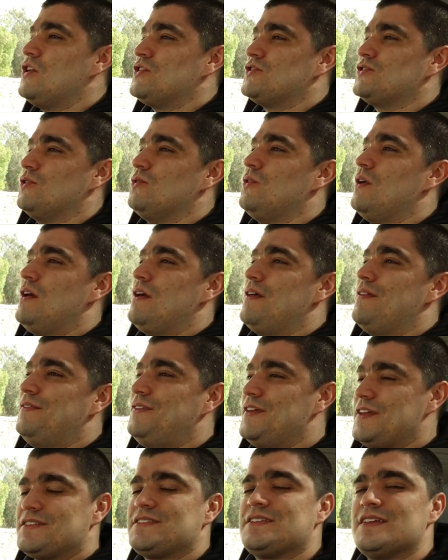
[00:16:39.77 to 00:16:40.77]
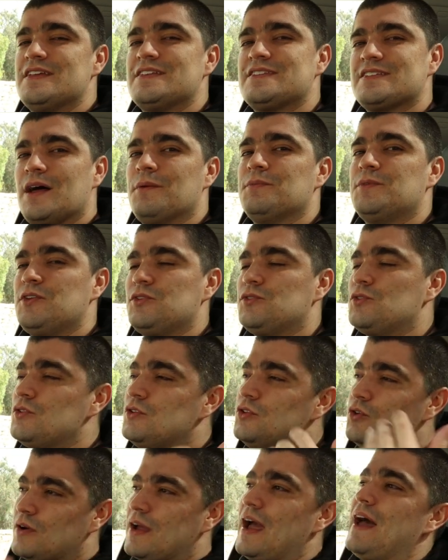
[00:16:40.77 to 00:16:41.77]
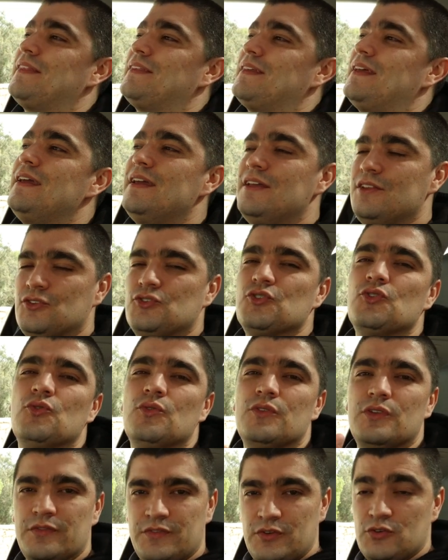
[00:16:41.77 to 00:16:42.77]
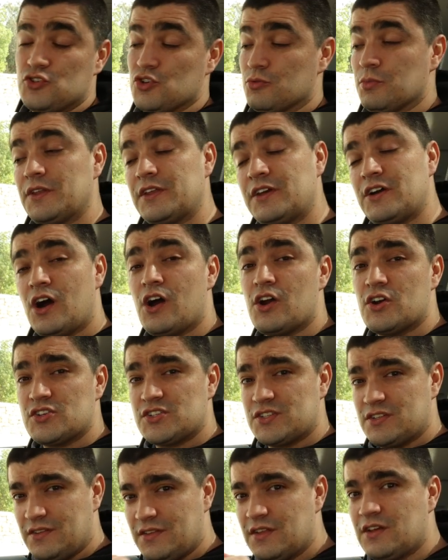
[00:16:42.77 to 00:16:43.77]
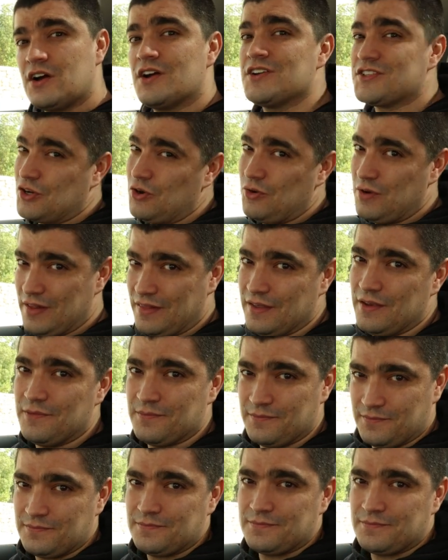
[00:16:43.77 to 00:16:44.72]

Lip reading: So this is something to look at into the future. But the cars are ready.